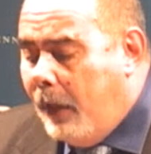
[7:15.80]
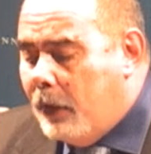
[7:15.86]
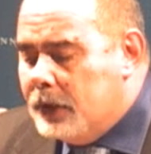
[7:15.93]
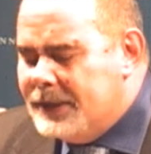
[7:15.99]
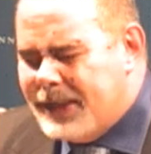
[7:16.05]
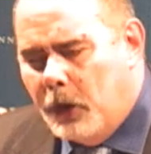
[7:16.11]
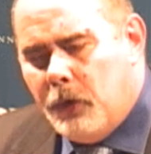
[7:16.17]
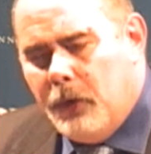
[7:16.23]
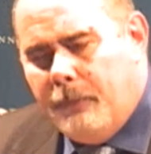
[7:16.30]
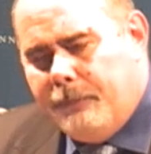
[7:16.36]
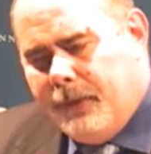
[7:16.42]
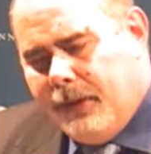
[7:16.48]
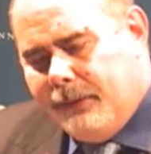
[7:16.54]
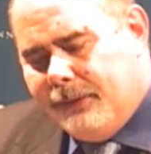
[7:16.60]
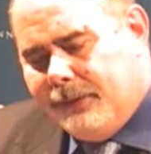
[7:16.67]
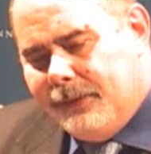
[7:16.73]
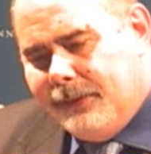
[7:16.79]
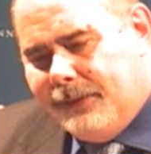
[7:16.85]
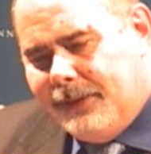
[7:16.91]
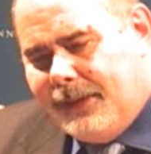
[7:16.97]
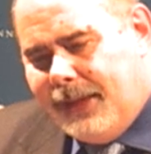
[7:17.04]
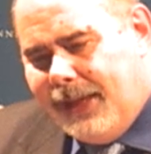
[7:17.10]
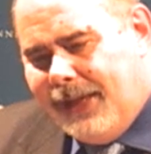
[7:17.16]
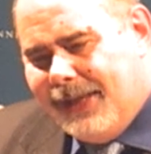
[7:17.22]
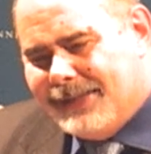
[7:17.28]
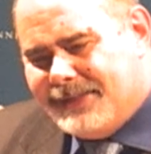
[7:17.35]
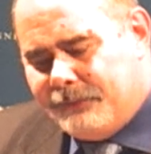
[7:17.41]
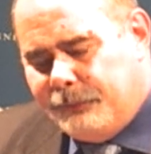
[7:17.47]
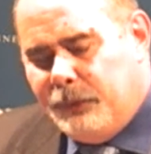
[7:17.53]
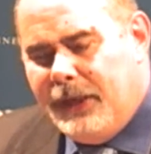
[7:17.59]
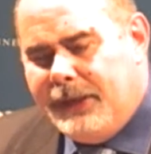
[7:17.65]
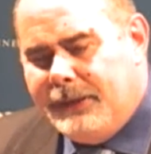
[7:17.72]
So th it's
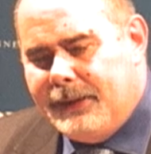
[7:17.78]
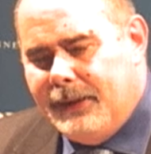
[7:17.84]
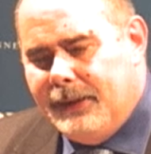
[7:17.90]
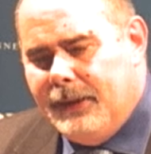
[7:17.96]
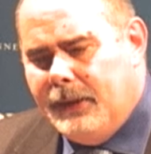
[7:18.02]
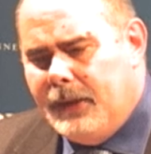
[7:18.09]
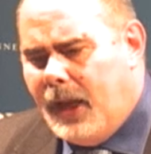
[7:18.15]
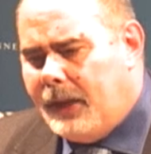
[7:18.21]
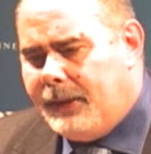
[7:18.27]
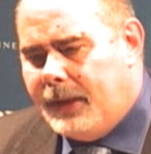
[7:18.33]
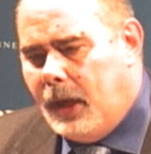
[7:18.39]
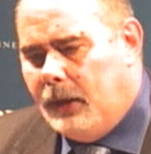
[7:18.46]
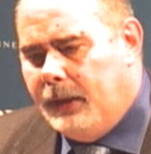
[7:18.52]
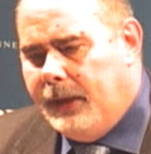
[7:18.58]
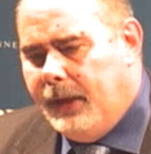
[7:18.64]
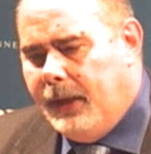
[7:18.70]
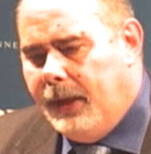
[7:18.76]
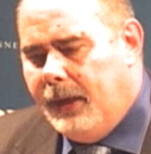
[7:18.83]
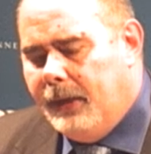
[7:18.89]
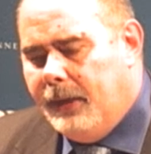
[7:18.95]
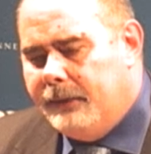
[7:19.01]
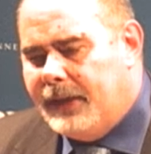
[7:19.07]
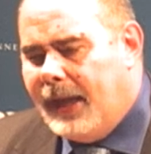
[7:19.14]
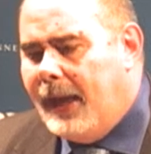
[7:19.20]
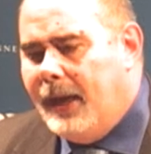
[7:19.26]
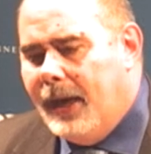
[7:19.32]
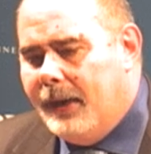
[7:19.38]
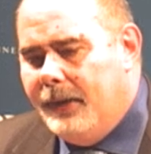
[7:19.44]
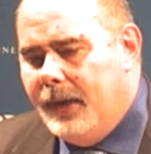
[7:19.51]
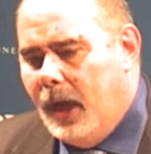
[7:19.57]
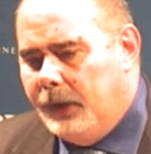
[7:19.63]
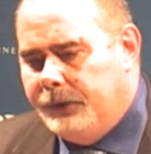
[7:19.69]
written, and not only they are
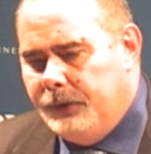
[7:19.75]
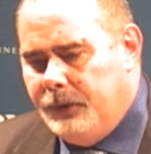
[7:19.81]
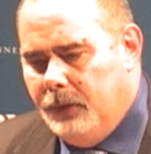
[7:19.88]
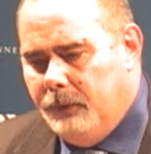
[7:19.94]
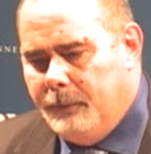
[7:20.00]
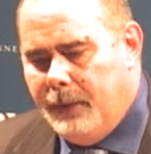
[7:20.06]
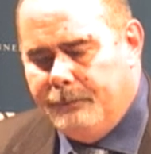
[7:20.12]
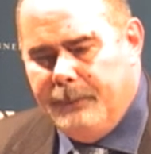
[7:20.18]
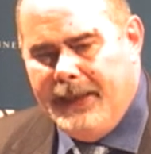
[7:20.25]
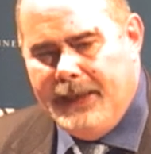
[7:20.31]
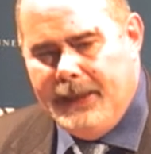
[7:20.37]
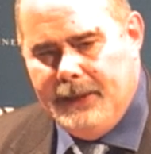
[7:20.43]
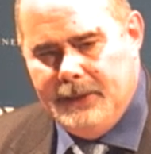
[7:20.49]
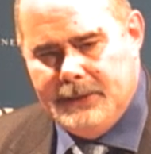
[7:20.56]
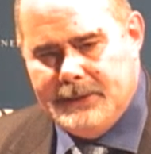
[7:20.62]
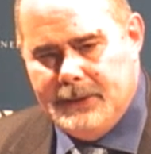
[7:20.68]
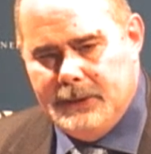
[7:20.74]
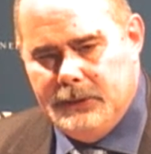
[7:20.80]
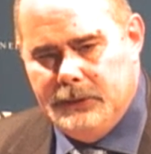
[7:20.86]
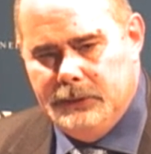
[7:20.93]
not human beings,